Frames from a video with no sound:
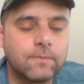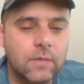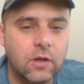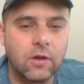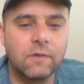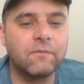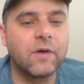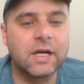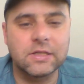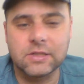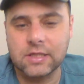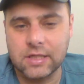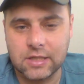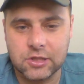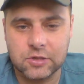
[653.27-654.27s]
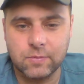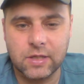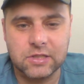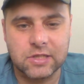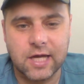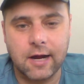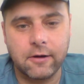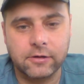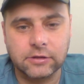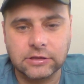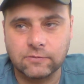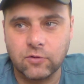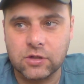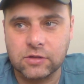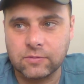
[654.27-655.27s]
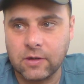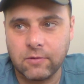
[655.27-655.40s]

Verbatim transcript: I love Vice City, and he's the best character. He's voiced by